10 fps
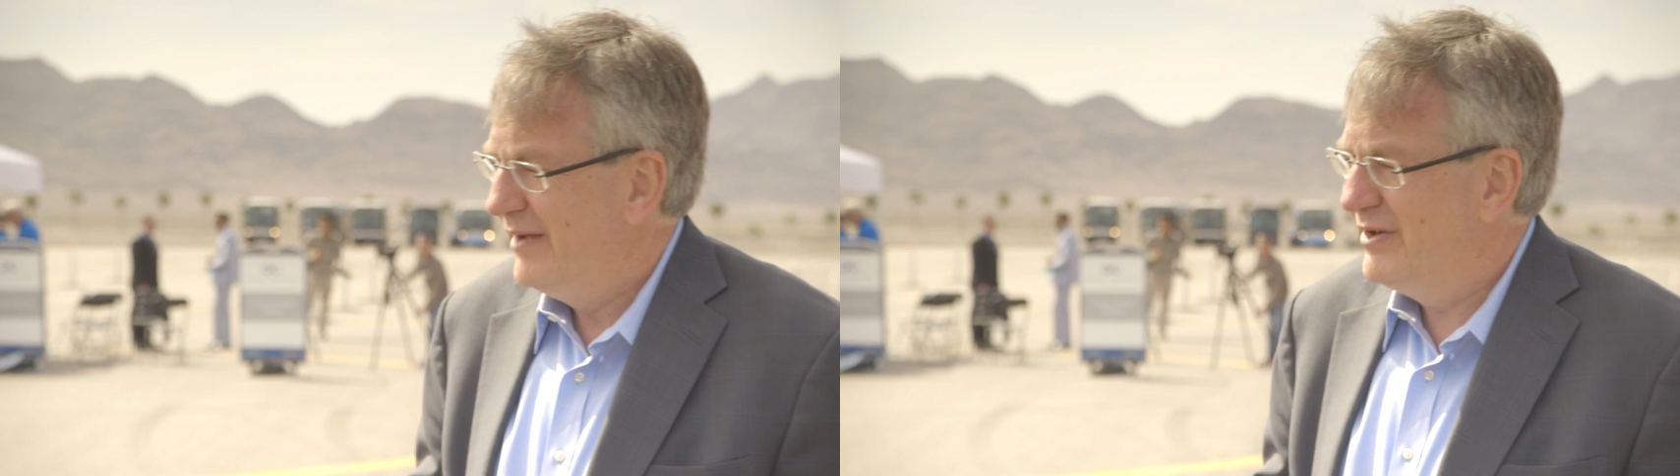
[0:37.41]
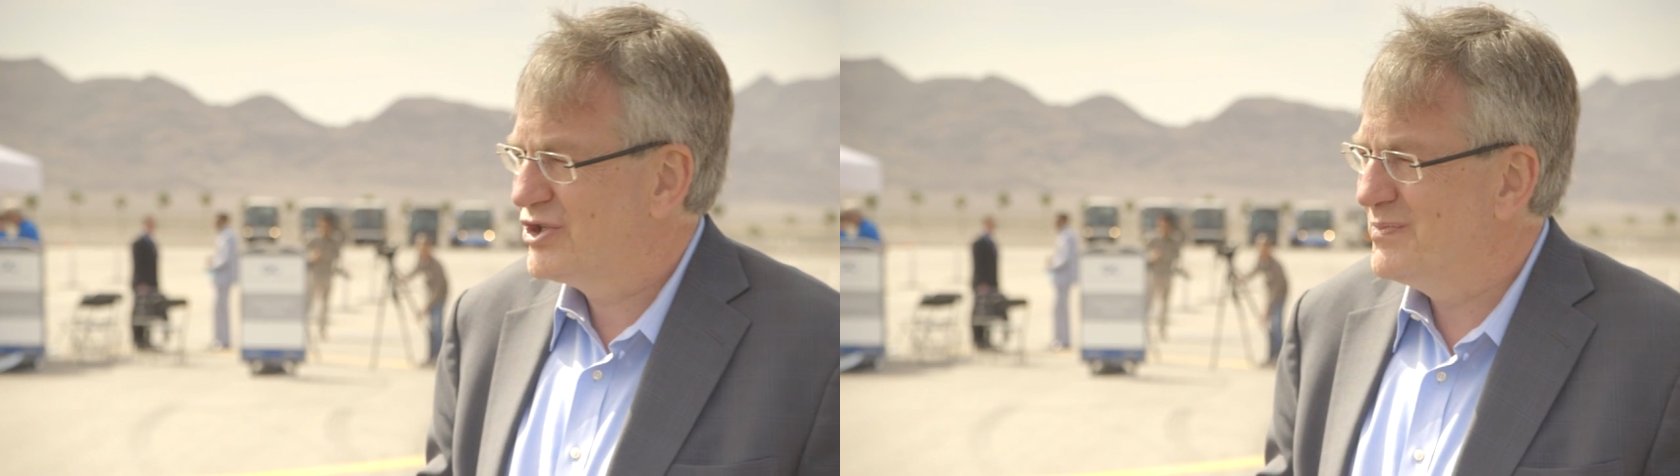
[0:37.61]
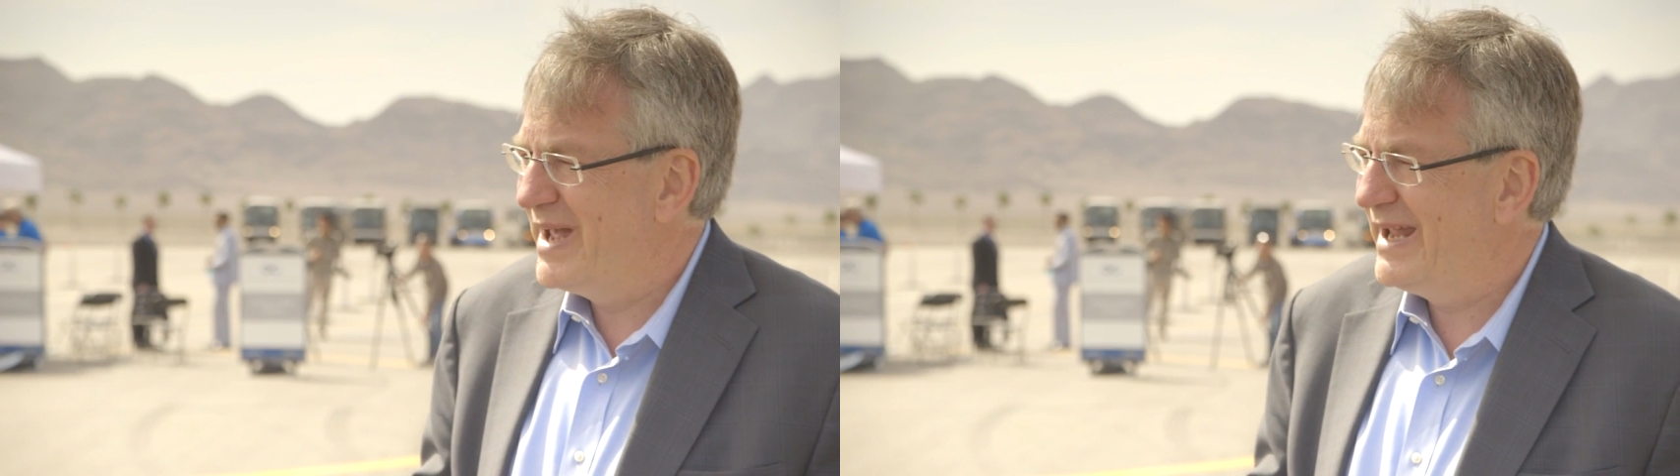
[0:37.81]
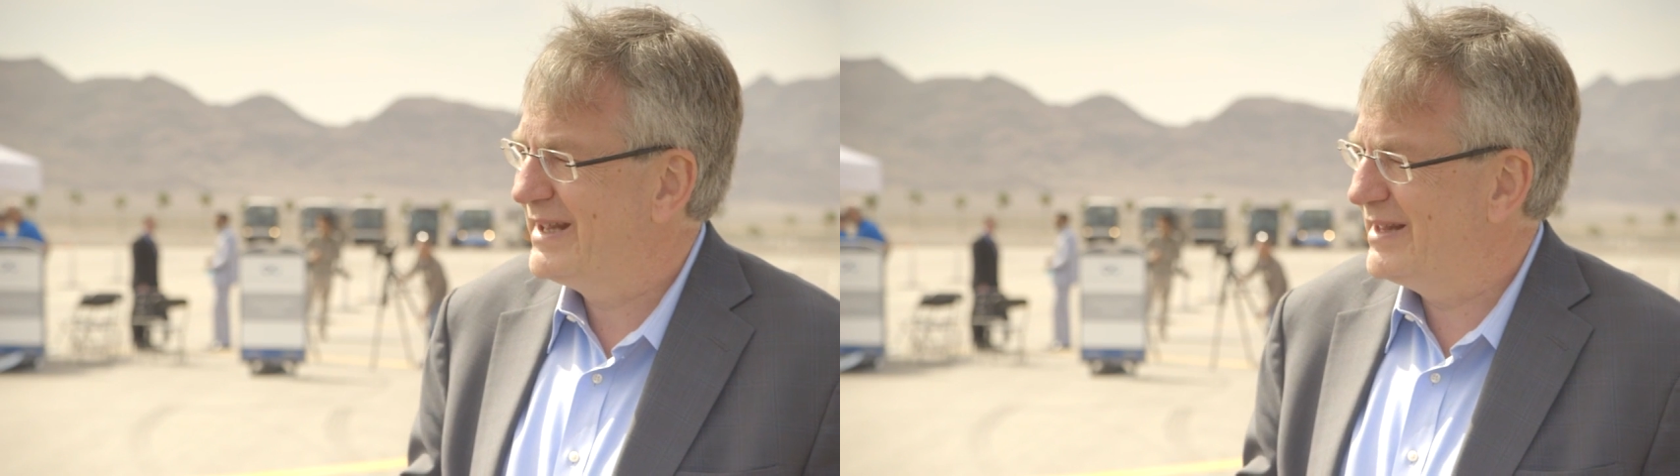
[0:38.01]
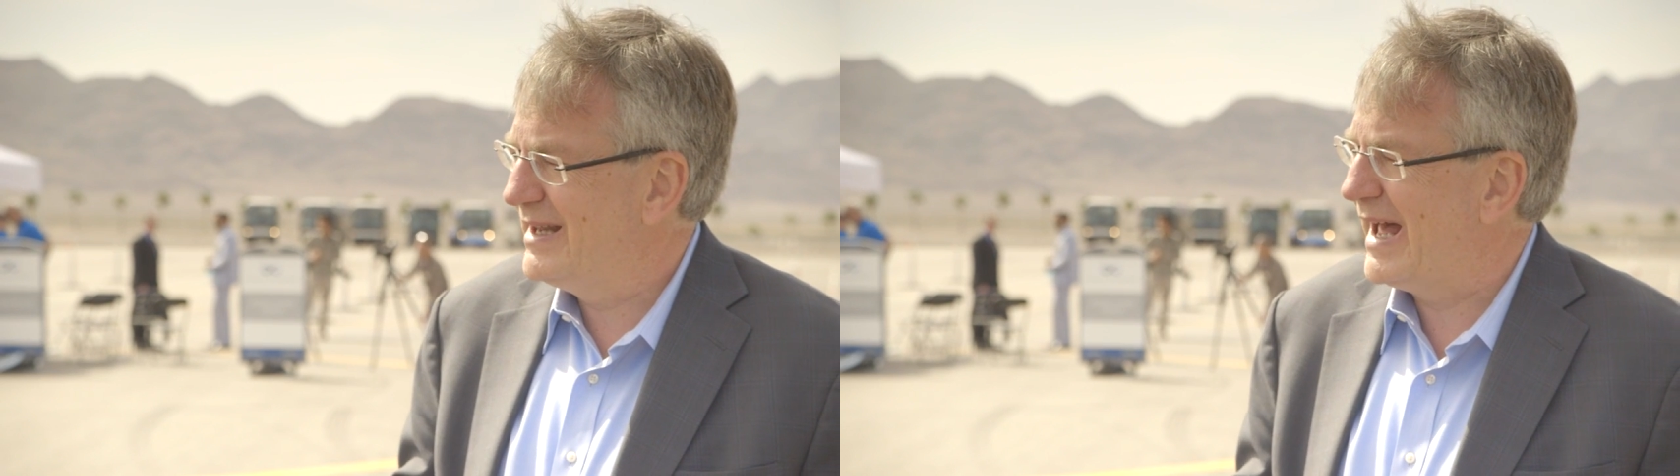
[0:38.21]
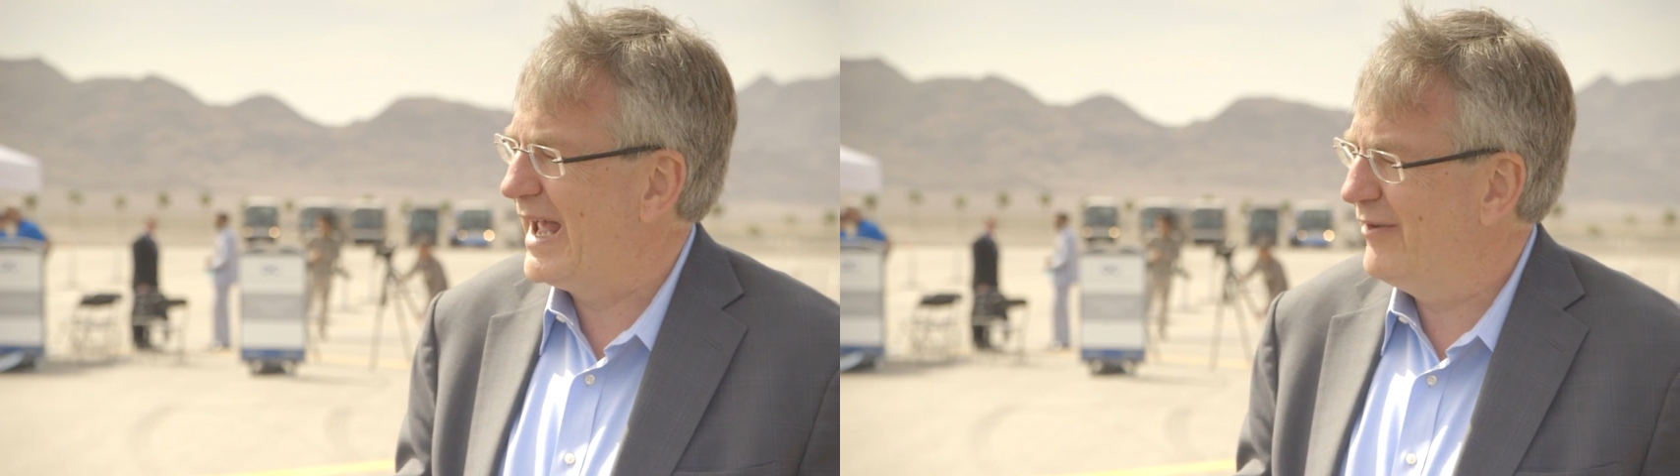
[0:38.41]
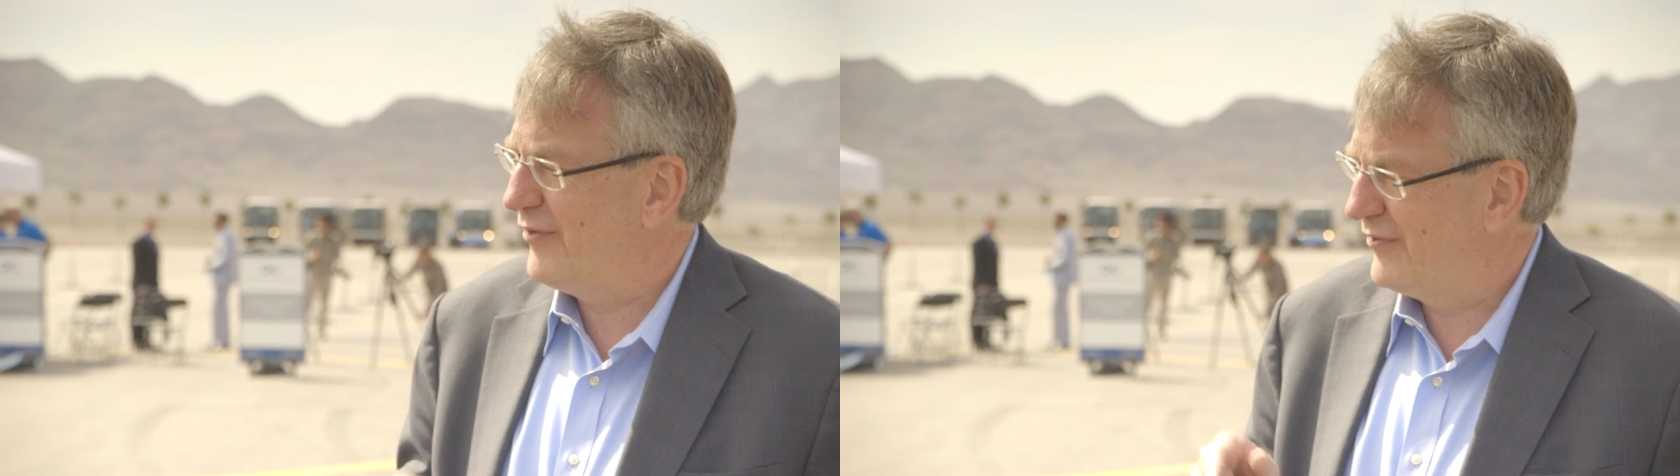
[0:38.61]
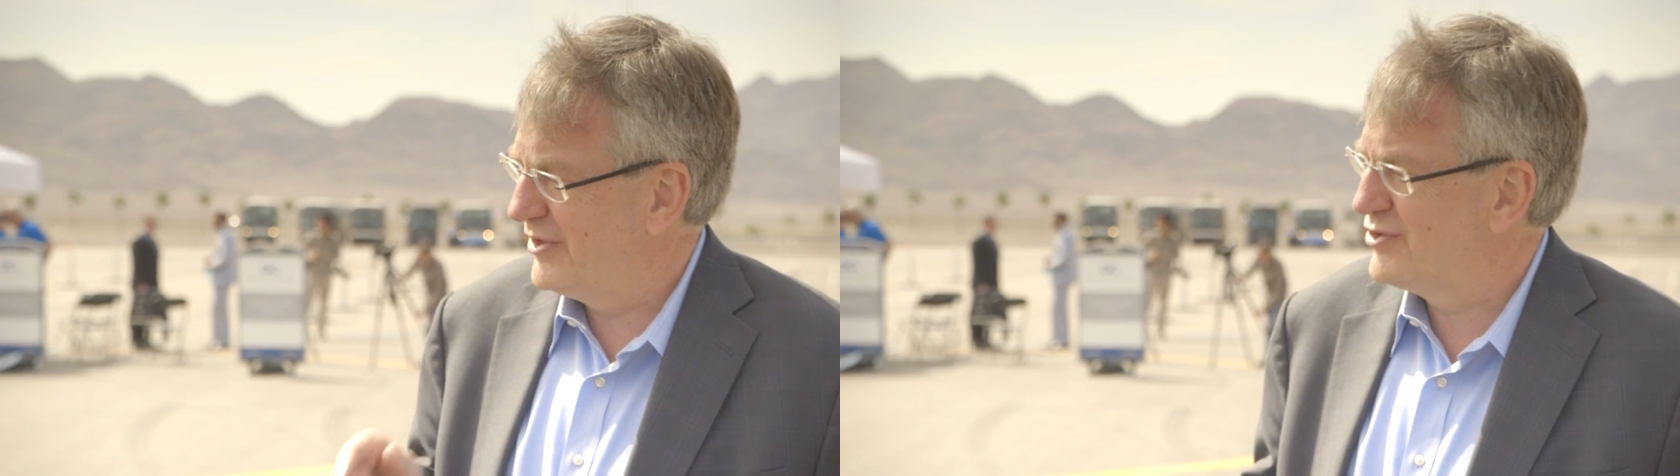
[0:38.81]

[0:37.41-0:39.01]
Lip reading: which make the life of the